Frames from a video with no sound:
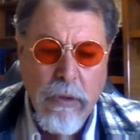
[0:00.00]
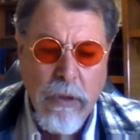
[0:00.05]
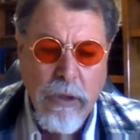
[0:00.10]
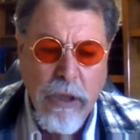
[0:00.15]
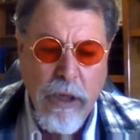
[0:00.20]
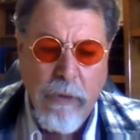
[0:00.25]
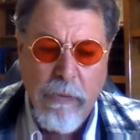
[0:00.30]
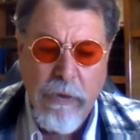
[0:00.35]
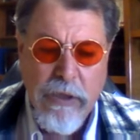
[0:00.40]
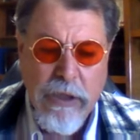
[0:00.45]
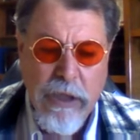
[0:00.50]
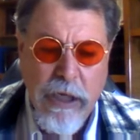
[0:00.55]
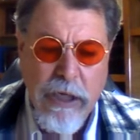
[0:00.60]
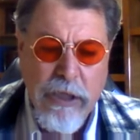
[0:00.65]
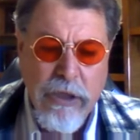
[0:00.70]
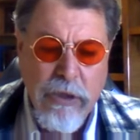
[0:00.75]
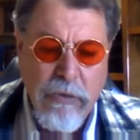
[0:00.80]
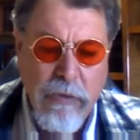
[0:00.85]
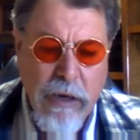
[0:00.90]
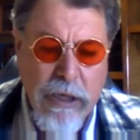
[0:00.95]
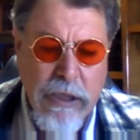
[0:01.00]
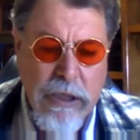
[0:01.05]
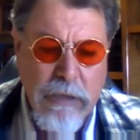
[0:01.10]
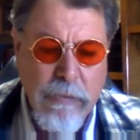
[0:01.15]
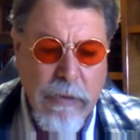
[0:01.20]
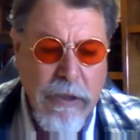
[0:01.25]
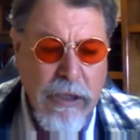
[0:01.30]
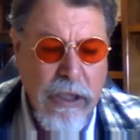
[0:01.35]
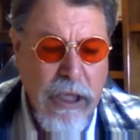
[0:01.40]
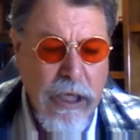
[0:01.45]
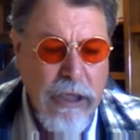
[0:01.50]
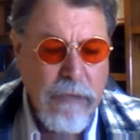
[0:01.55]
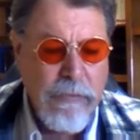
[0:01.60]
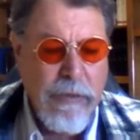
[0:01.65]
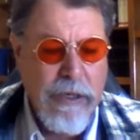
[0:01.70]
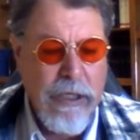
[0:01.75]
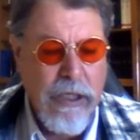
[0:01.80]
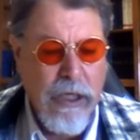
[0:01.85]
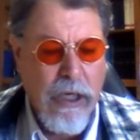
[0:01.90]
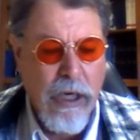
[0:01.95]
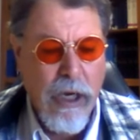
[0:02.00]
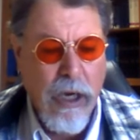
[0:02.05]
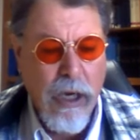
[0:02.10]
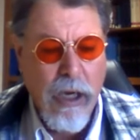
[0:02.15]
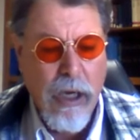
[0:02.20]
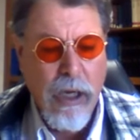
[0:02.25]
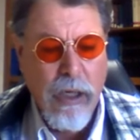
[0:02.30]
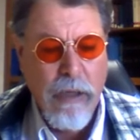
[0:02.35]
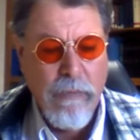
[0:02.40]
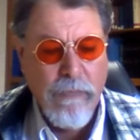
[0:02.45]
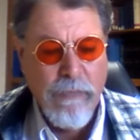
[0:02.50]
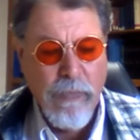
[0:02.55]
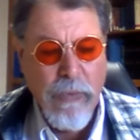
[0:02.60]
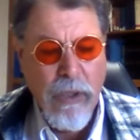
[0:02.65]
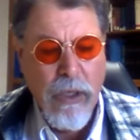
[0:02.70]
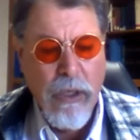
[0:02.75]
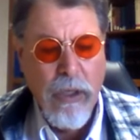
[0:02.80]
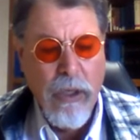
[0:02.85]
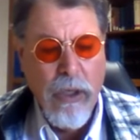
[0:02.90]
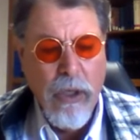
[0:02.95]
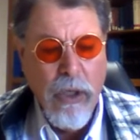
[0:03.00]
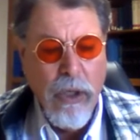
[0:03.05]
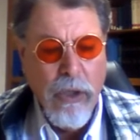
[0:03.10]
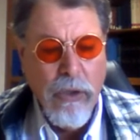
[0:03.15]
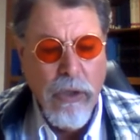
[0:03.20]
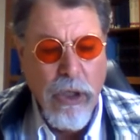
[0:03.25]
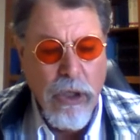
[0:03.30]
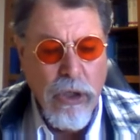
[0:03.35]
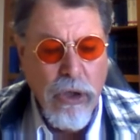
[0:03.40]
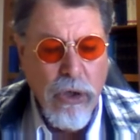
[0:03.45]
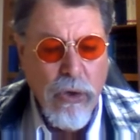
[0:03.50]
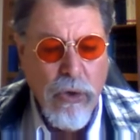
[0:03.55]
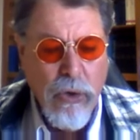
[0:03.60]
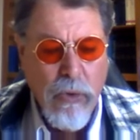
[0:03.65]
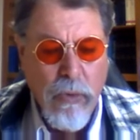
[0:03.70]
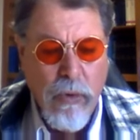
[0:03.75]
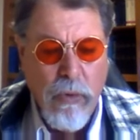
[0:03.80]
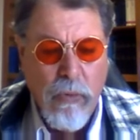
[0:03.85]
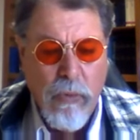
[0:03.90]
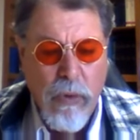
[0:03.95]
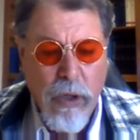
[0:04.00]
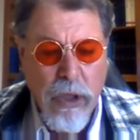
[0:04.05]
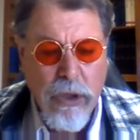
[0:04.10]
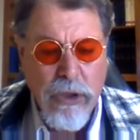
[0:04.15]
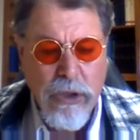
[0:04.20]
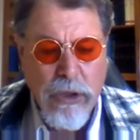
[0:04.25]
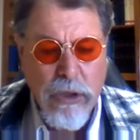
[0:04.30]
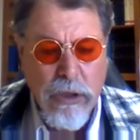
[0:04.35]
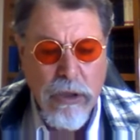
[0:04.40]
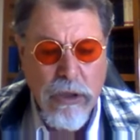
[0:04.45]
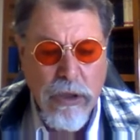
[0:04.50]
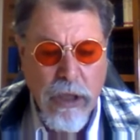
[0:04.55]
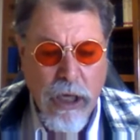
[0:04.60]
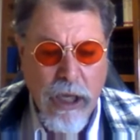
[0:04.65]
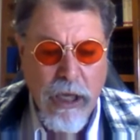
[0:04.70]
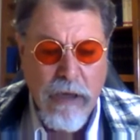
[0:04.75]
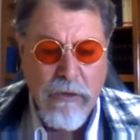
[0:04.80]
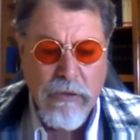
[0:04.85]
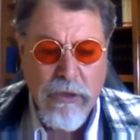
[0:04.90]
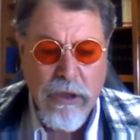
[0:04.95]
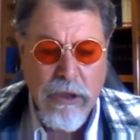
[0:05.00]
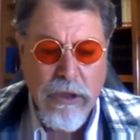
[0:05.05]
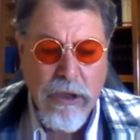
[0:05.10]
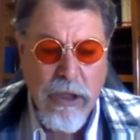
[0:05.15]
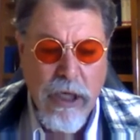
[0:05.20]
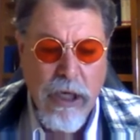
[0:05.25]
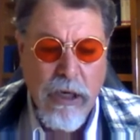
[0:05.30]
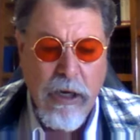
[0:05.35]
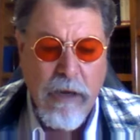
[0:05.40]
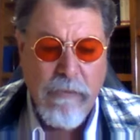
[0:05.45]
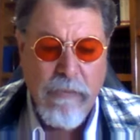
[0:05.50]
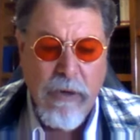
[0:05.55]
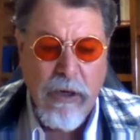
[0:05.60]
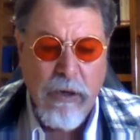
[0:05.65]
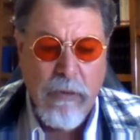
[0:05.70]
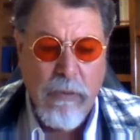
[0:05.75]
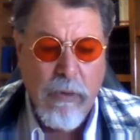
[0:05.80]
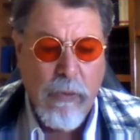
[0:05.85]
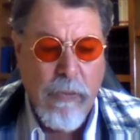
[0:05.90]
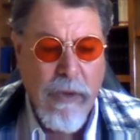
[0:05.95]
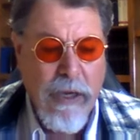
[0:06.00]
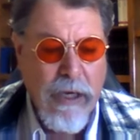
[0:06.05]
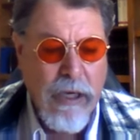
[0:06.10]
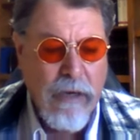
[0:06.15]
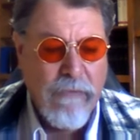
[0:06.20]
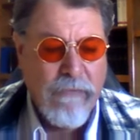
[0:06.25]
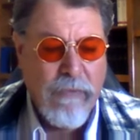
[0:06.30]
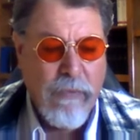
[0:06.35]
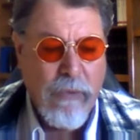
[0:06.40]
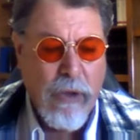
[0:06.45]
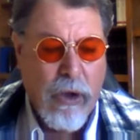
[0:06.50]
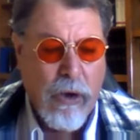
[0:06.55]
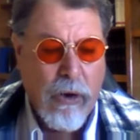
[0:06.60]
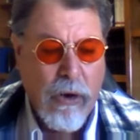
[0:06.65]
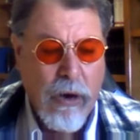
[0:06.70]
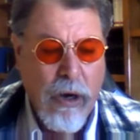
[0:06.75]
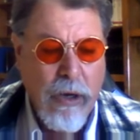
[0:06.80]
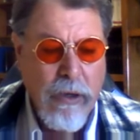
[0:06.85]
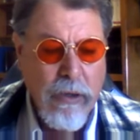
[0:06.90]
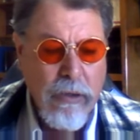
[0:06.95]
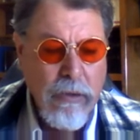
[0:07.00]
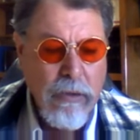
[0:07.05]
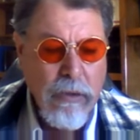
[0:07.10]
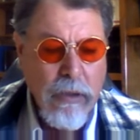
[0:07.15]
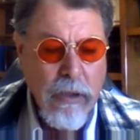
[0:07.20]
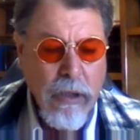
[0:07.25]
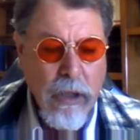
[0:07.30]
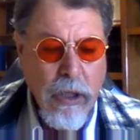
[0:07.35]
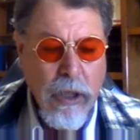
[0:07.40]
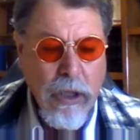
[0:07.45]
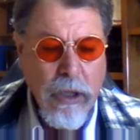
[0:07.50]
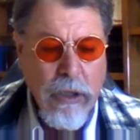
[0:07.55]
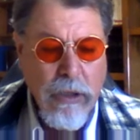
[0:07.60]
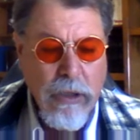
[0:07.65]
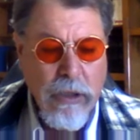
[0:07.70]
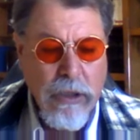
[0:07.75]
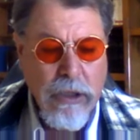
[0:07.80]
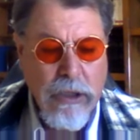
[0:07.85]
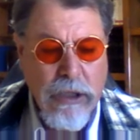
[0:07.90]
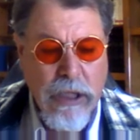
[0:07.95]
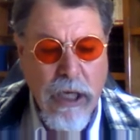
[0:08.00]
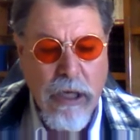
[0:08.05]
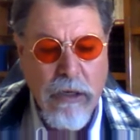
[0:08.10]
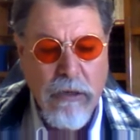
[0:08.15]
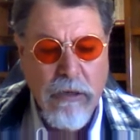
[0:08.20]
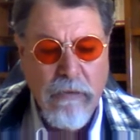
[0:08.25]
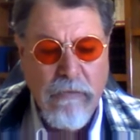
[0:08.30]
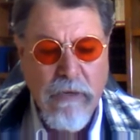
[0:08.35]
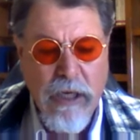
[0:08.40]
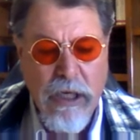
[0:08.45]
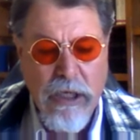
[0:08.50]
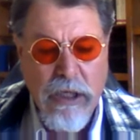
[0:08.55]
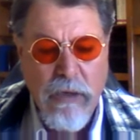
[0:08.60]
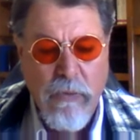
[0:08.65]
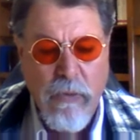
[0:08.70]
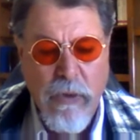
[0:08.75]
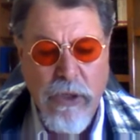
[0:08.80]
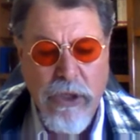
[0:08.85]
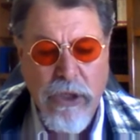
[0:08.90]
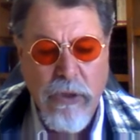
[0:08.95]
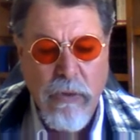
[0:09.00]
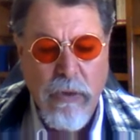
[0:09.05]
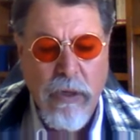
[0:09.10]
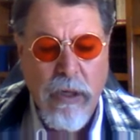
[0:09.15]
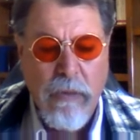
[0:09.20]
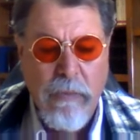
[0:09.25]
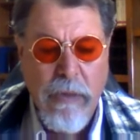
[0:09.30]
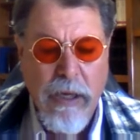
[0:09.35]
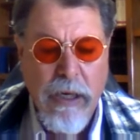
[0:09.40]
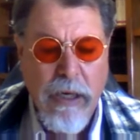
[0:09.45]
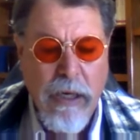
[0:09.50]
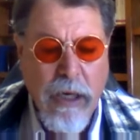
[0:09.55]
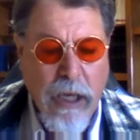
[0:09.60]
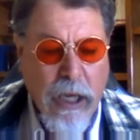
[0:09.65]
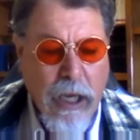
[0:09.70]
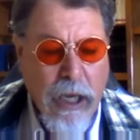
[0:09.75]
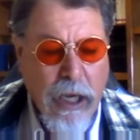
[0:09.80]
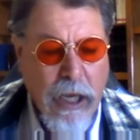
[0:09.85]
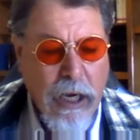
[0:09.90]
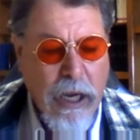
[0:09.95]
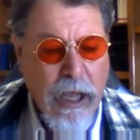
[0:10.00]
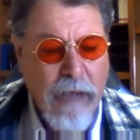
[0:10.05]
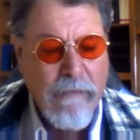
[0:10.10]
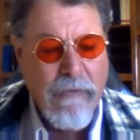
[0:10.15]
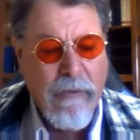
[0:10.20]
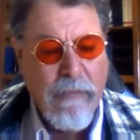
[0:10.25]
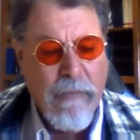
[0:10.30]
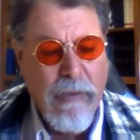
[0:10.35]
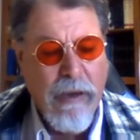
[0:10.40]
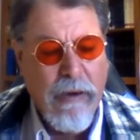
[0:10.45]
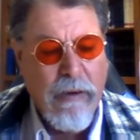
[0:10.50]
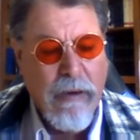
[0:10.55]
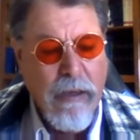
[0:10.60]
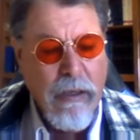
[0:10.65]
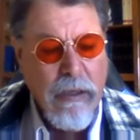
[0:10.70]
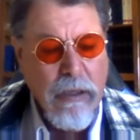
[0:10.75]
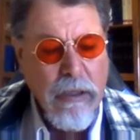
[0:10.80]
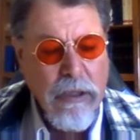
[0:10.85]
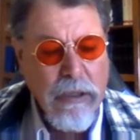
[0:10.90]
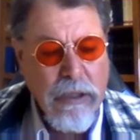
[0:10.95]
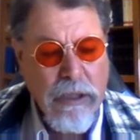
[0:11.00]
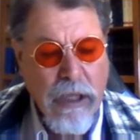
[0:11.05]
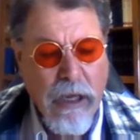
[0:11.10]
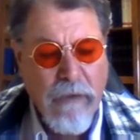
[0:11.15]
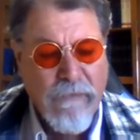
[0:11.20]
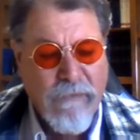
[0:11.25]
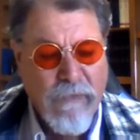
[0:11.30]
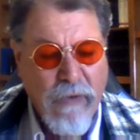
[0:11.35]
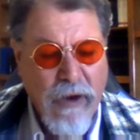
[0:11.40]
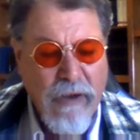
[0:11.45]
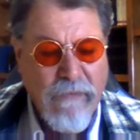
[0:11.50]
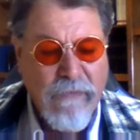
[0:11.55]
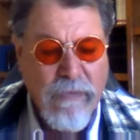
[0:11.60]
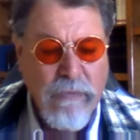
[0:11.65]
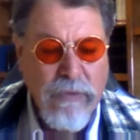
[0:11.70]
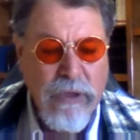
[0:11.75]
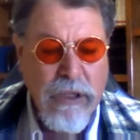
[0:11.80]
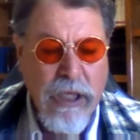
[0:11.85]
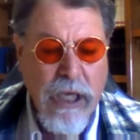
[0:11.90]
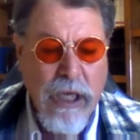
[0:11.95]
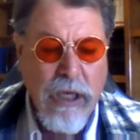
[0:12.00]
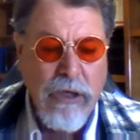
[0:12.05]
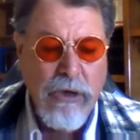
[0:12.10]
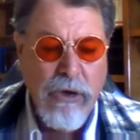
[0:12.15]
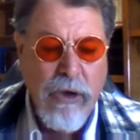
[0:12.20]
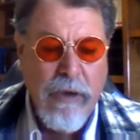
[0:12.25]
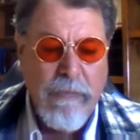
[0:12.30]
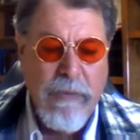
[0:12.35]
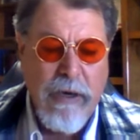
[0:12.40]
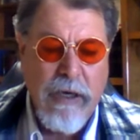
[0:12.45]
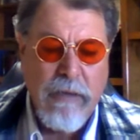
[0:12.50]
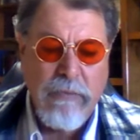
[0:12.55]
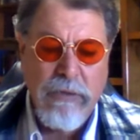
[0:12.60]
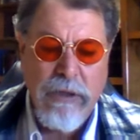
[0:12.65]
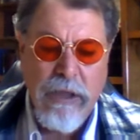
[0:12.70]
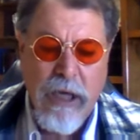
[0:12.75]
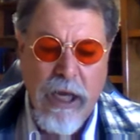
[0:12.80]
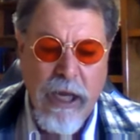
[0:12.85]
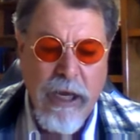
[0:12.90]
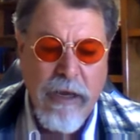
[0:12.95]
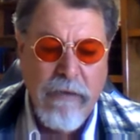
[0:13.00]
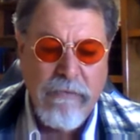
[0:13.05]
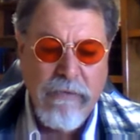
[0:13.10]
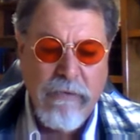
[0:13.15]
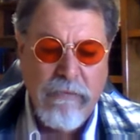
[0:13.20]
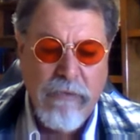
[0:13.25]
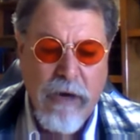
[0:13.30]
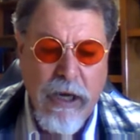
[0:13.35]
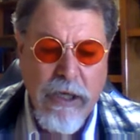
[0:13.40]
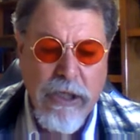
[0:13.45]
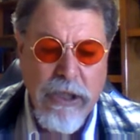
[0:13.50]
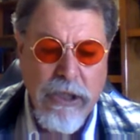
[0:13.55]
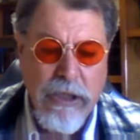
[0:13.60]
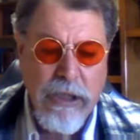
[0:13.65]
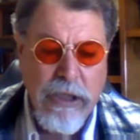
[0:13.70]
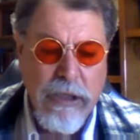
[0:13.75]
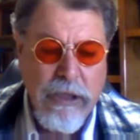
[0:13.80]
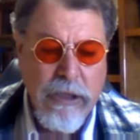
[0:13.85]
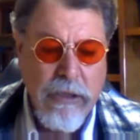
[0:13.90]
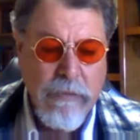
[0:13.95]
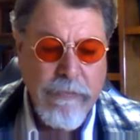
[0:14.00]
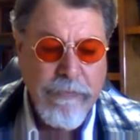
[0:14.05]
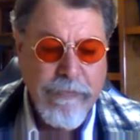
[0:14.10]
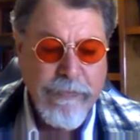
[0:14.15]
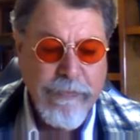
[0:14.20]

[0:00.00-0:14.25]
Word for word: to that which leads to righteousness. But thanks be to God that you who were once slaves to sin have become obedient from the heart to the standard of teaching which you were committed, and having been set free from sin, you have become slaves of righteousness.